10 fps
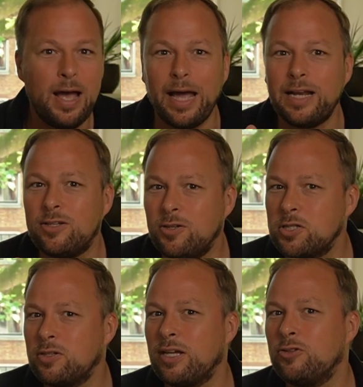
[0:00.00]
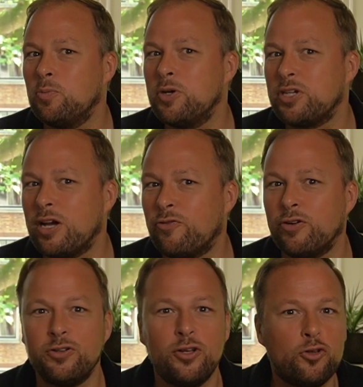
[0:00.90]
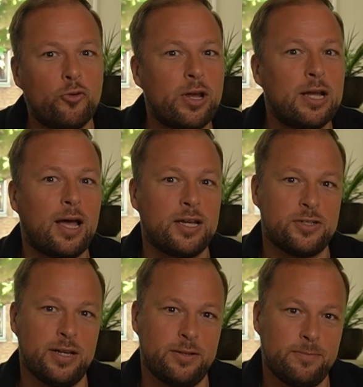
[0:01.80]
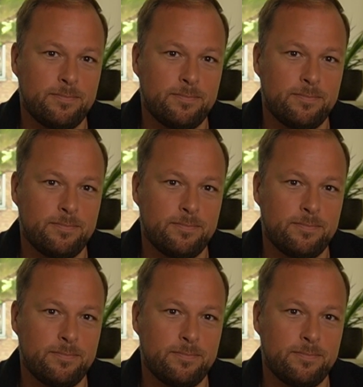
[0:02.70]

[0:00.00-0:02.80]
And it doesn't take too much effort to realize that.